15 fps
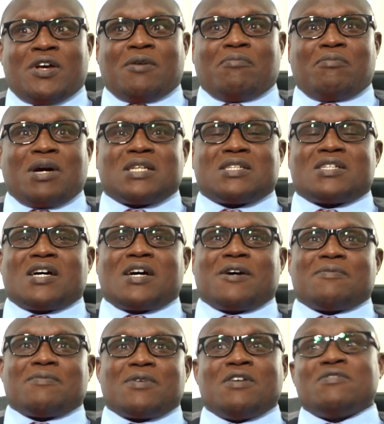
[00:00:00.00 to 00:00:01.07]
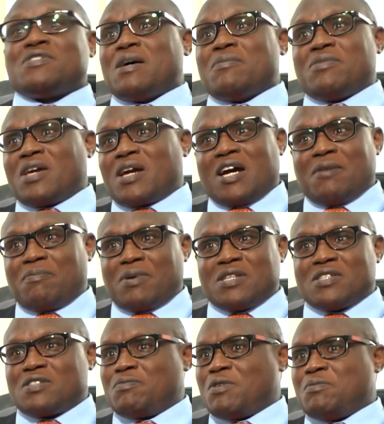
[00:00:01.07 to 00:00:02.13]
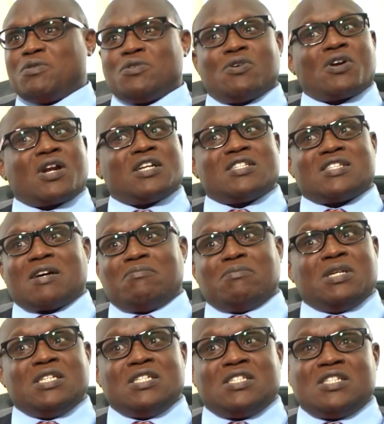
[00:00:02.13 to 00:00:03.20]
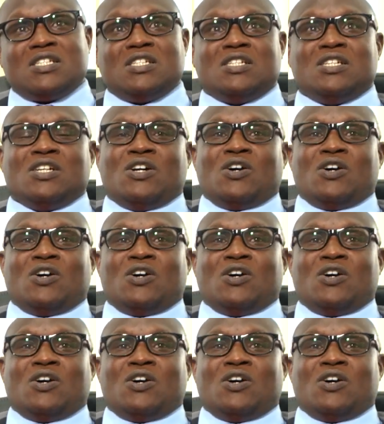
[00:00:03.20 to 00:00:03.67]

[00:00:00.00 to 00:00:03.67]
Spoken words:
But if something happens, maybe you got a disability